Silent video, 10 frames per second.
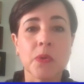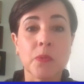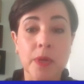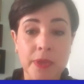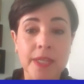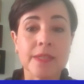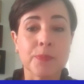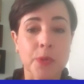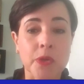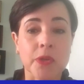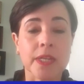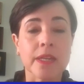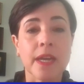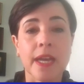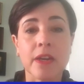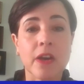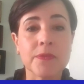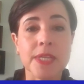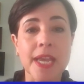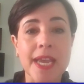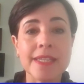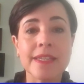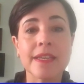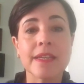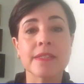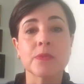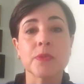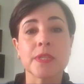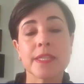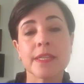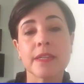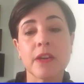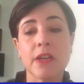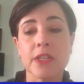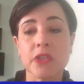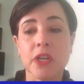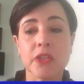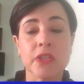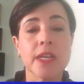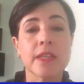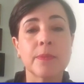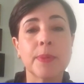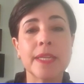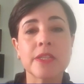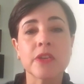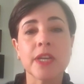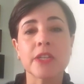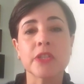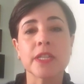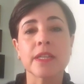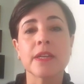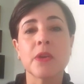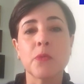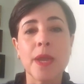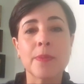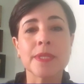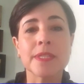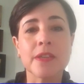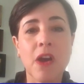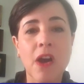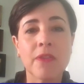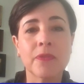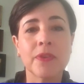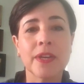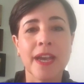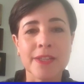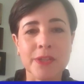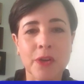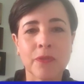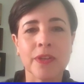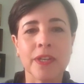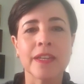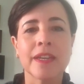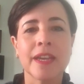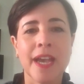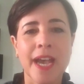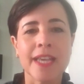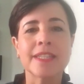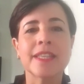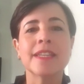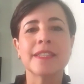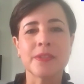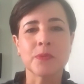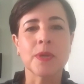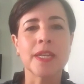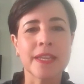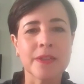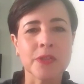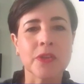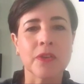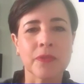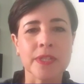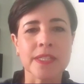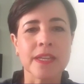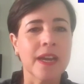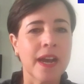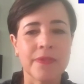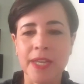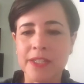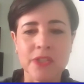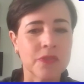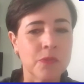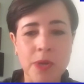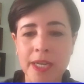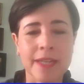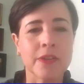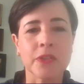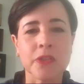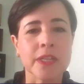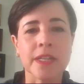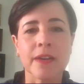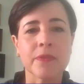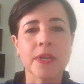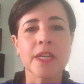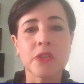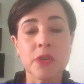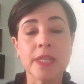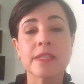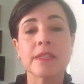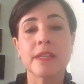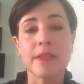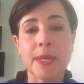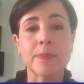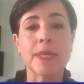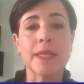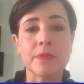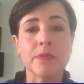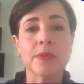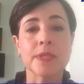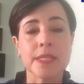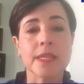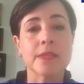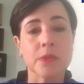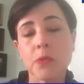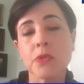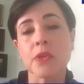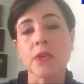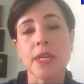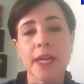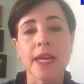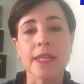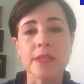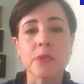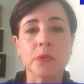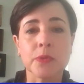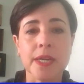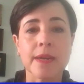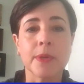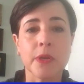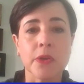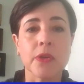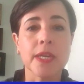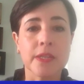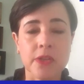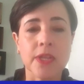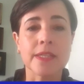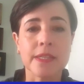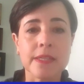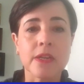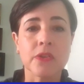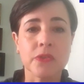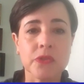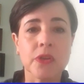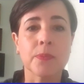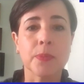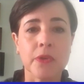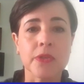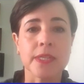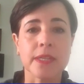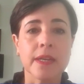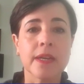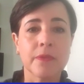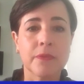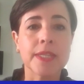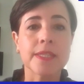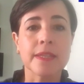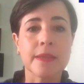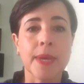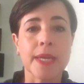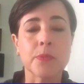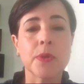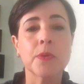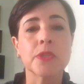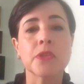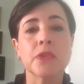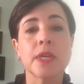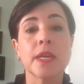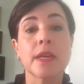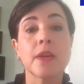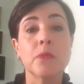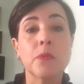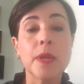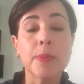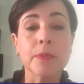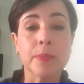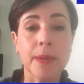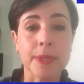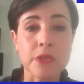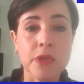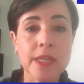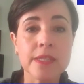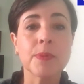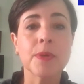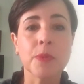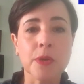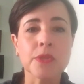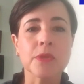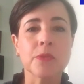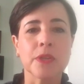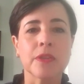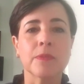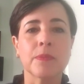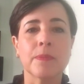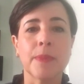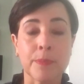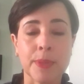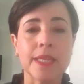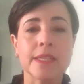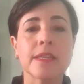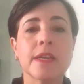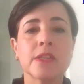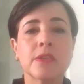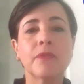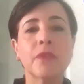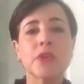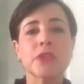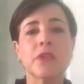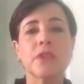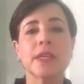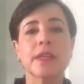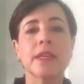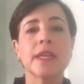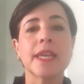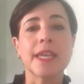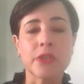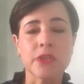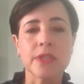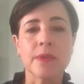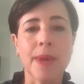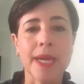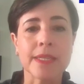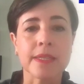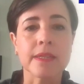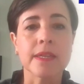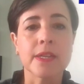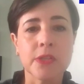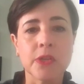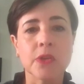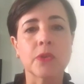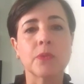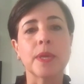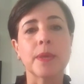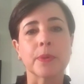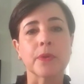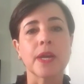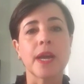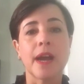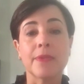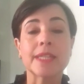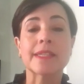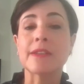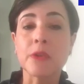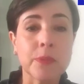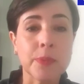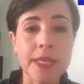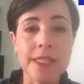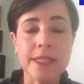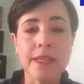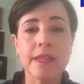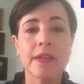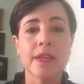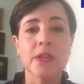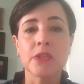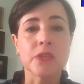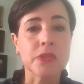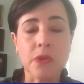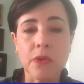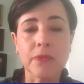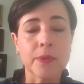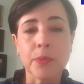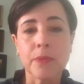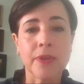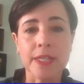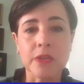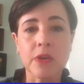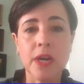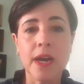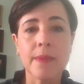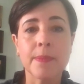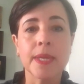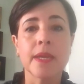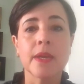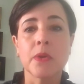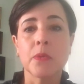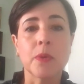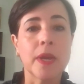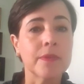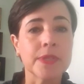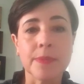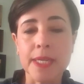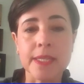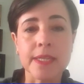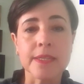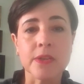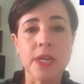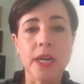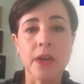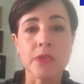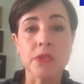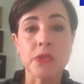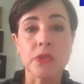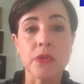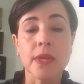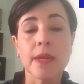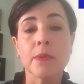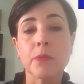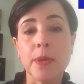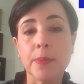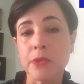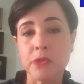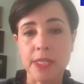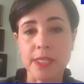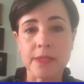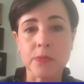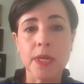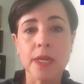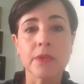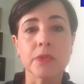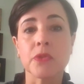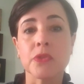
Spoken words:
We think it's broken. And after 80 years with Sadiq Khan in charge, the police are catching rapists half as often as they did when he took office. And that's really not good enough. Trust in the Met Police is also at an all-time low. So that is our top priority, fixing the Met. We want to rebuild public trust, but we also want the Met Police to focus on the issues that matter to local people. And that's local policing to solve and prevent crime. We have some ideas on how to rebuild trust as well through